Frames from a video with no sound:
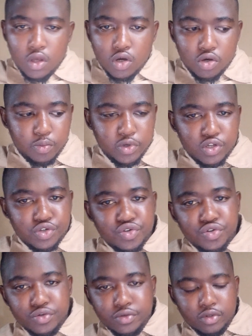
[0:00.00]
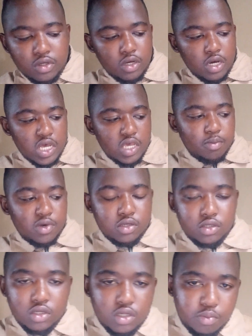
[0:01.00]
Good morning to you. I am
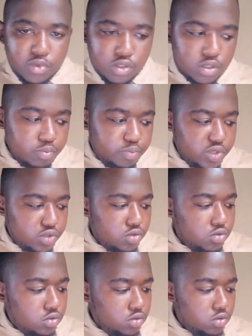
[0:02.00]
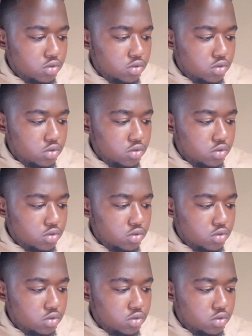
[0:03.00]
Andile Milton Pengu,